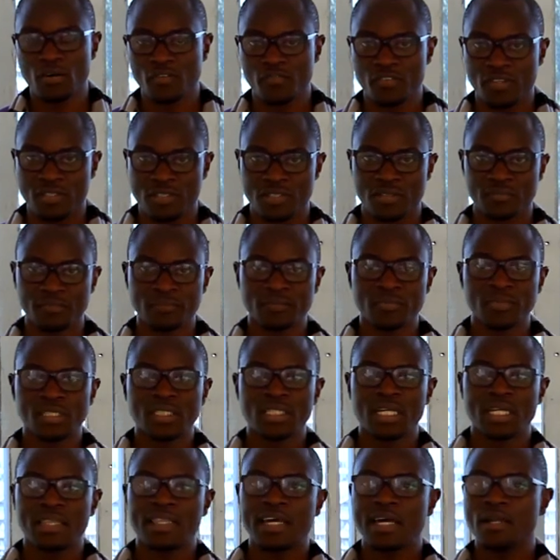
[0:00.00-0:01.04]
office.
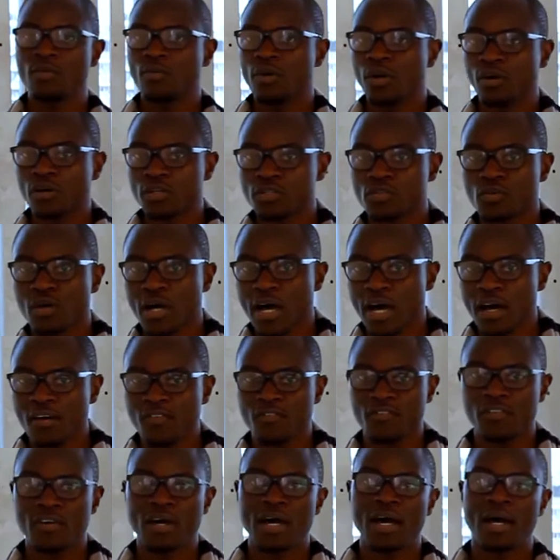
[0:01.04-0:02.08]
Then we also
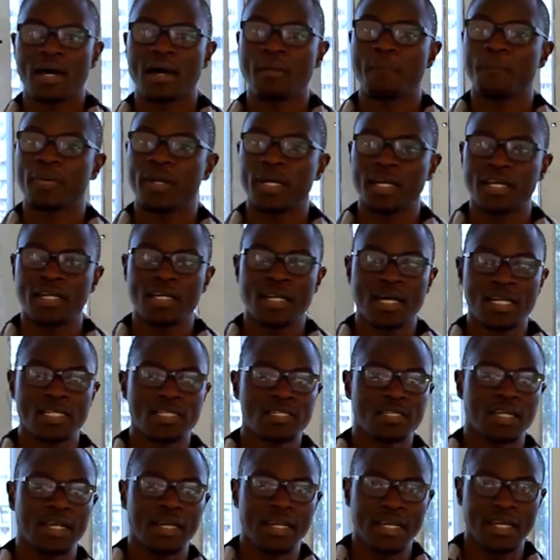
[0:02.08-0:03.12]
have uh,
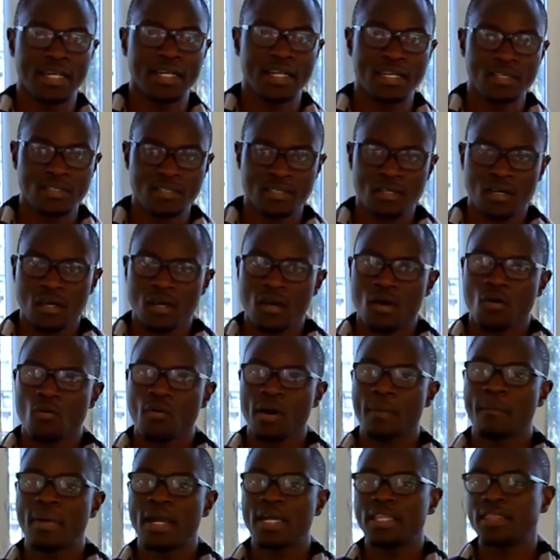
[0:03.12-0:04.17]
pregnant ladies
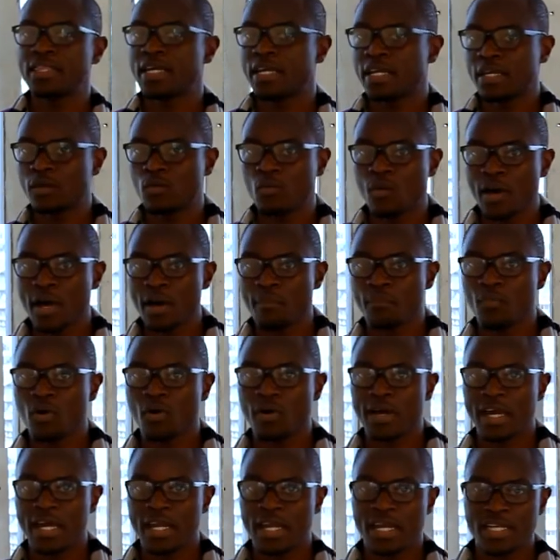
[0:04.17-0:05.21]
whereby they require
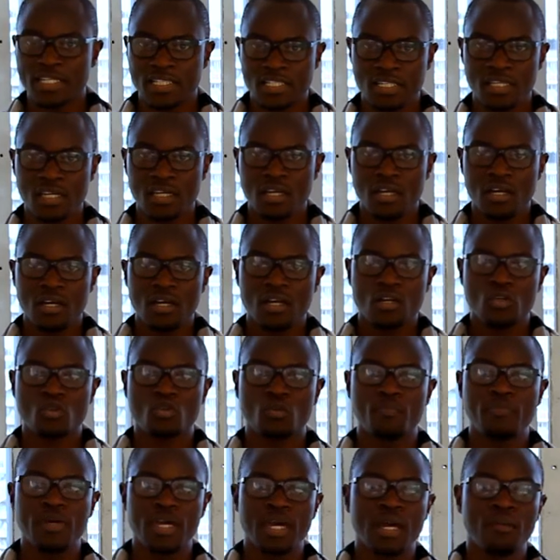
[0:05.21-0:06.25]
more energy
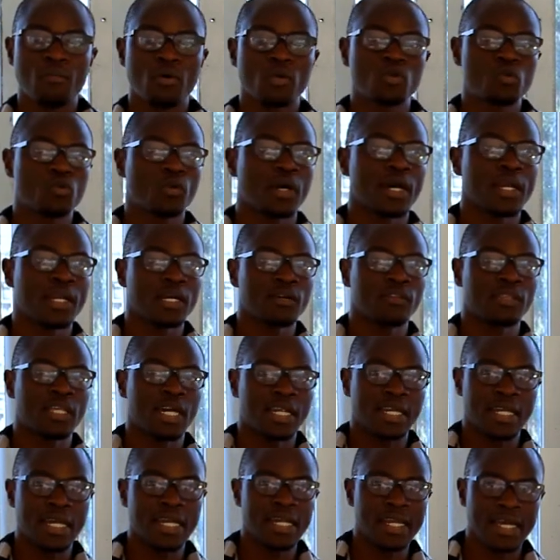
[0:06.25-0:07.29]
to be able to carry out
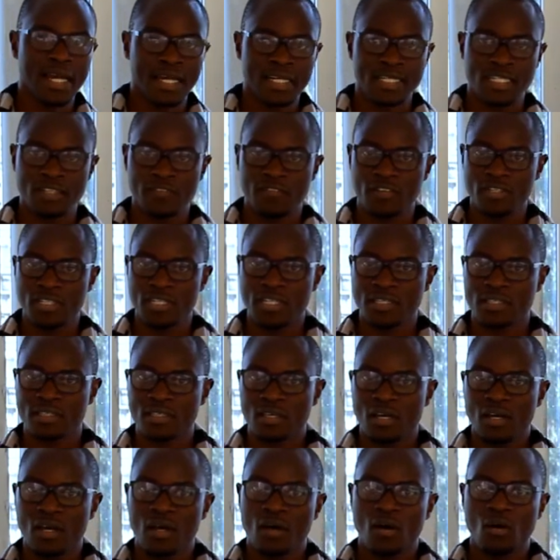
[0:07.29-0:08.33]
their daily
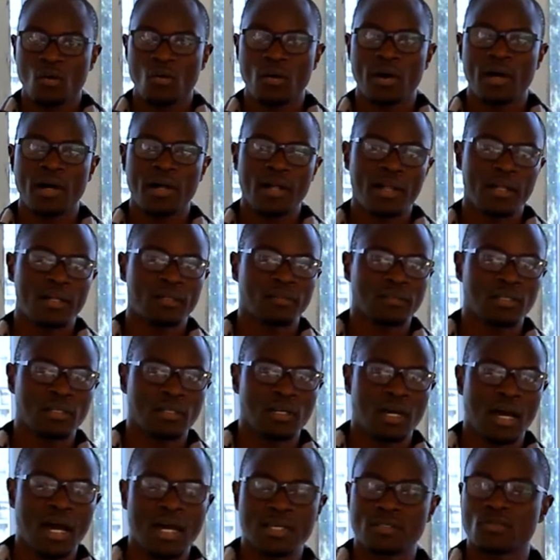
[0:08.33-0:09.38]
activities uh,
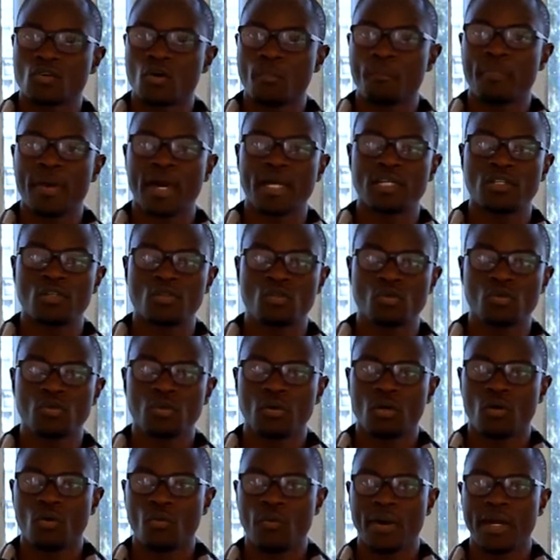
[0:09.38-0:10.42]
as compared to
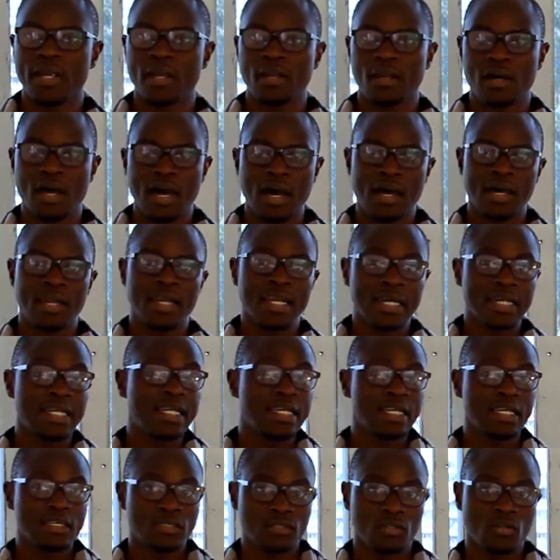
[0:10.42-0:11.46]
when a
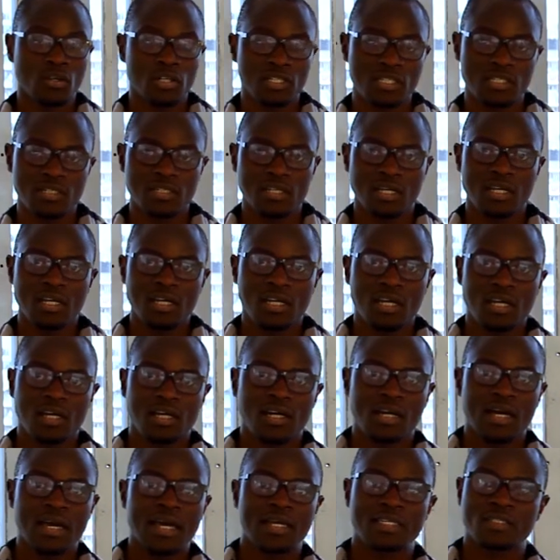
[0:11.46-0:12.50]
lady is not
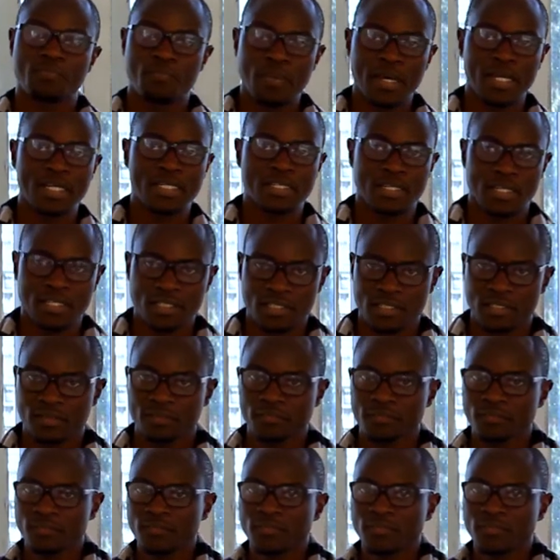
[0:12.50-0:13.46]
expectant.